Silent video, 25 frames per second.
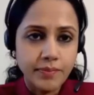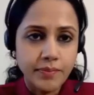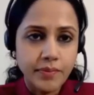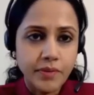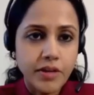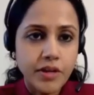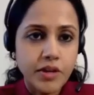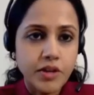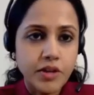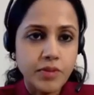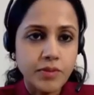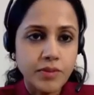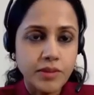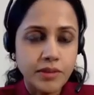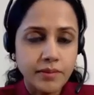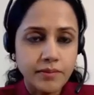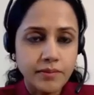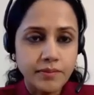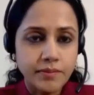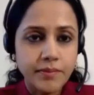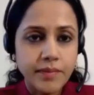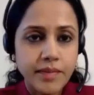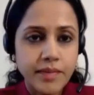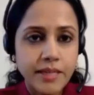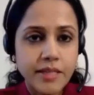regimen
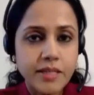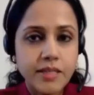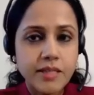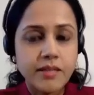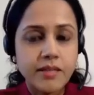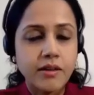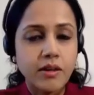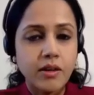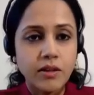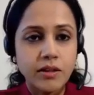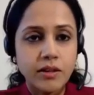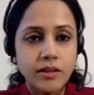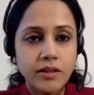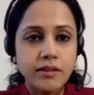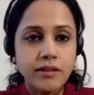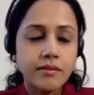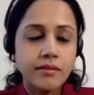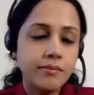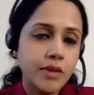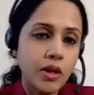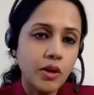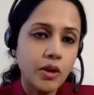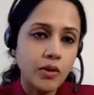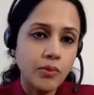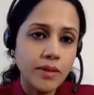based on
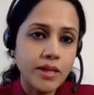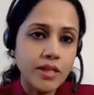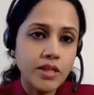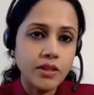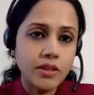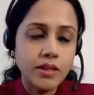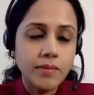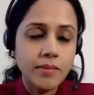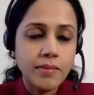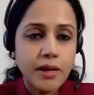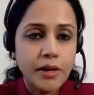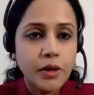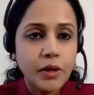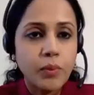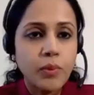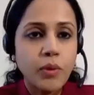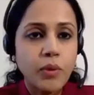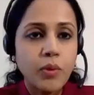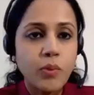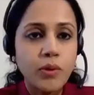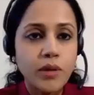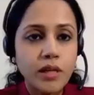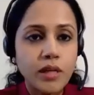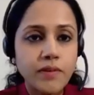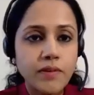the
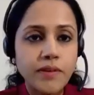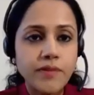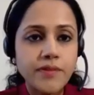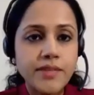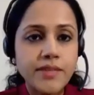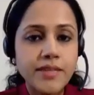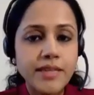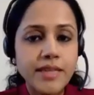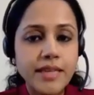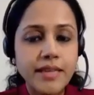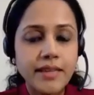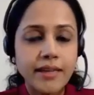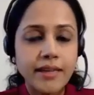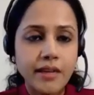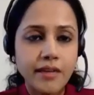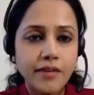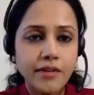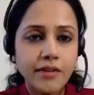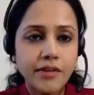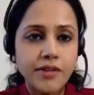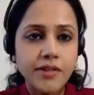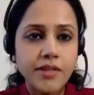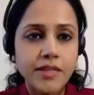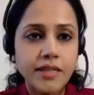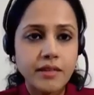melanoma world. We've seen that
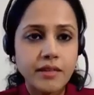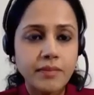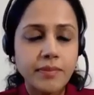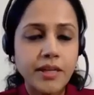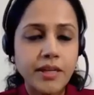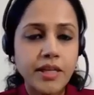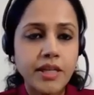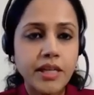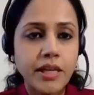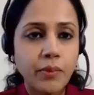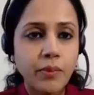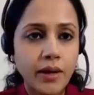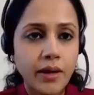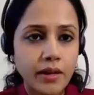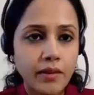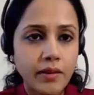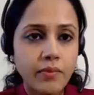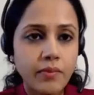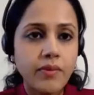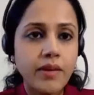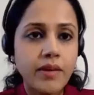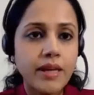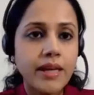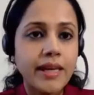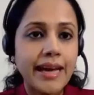after single
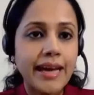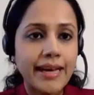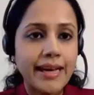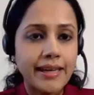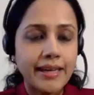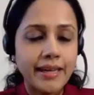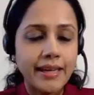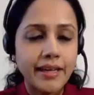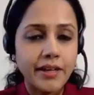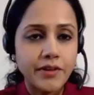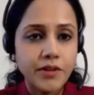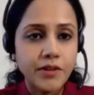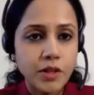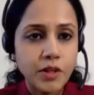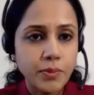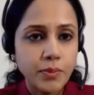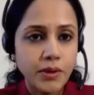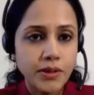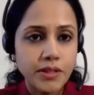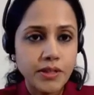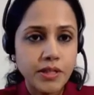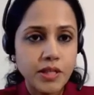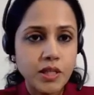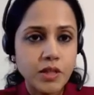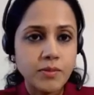PD-1, we can get
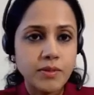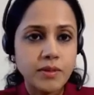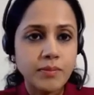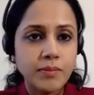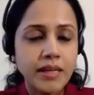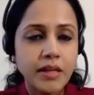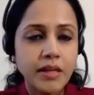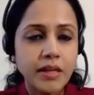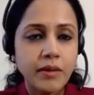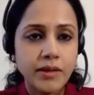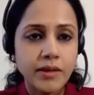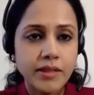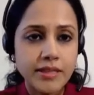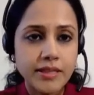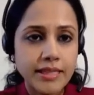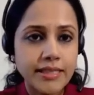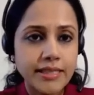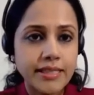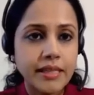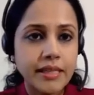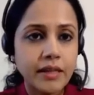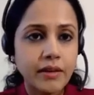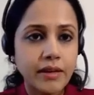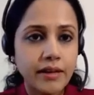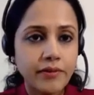responses with PD-1
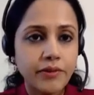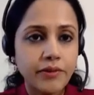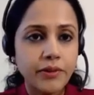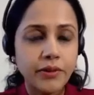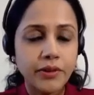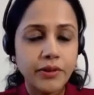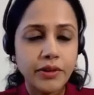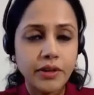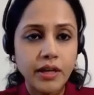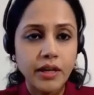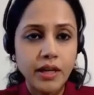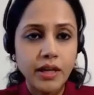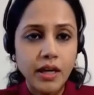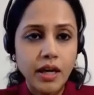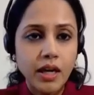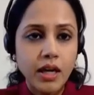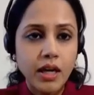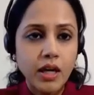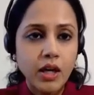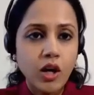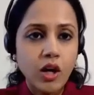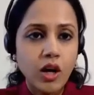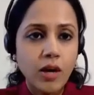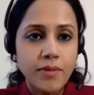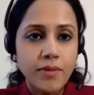CTLA-4
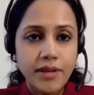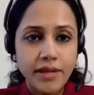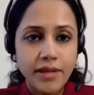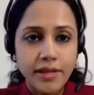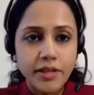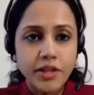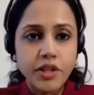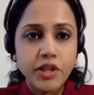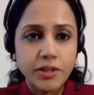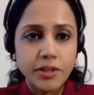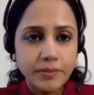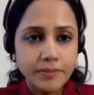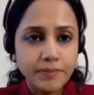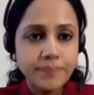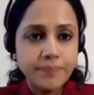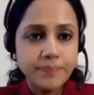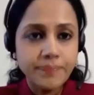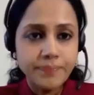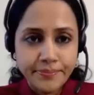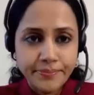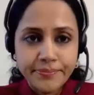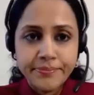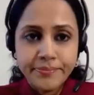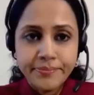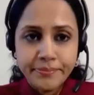combination.
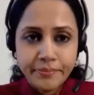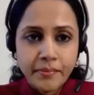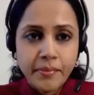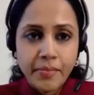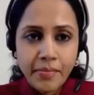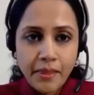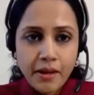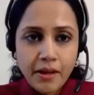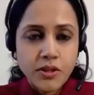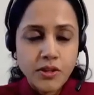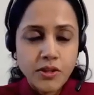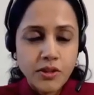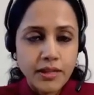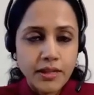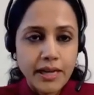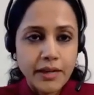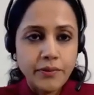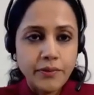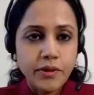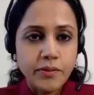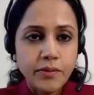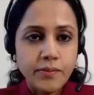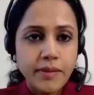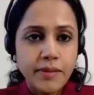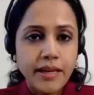So that
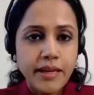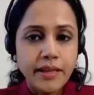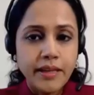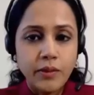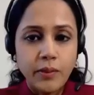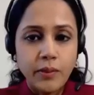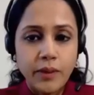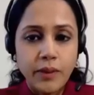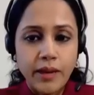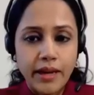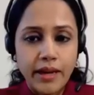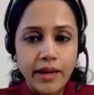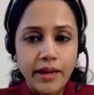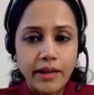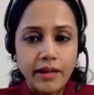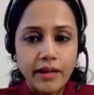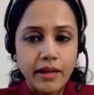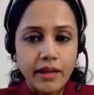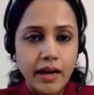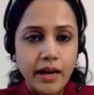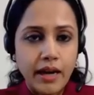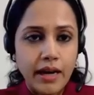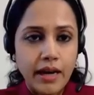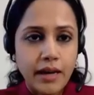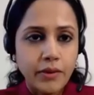would be the way
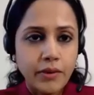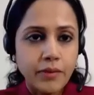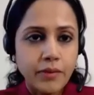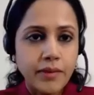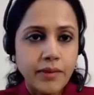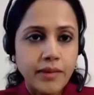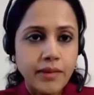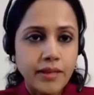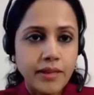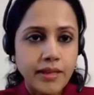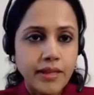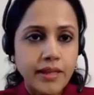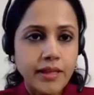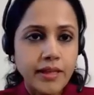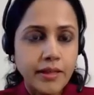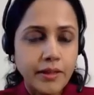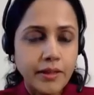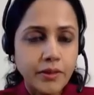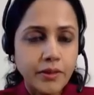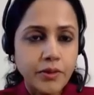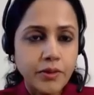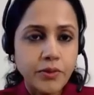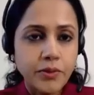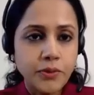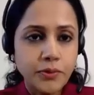I would be thinking
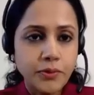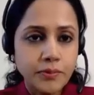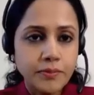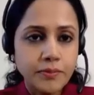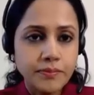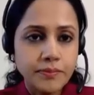through.